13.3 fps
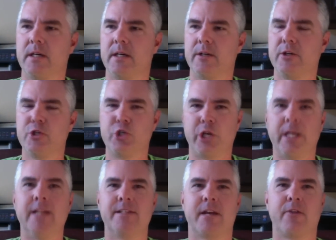good
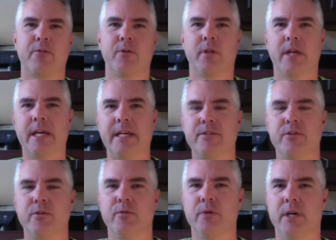chance out on the lake
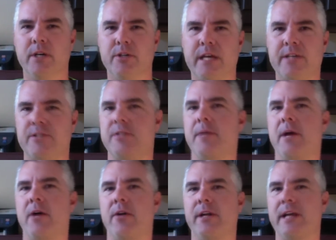to test them
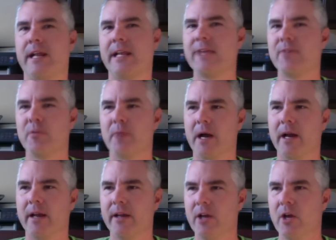out and kind of give you my
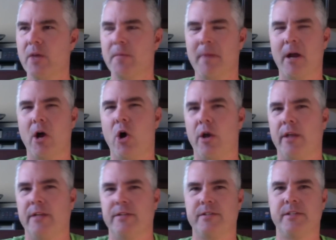
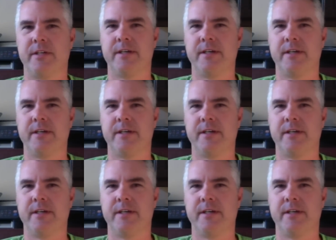honest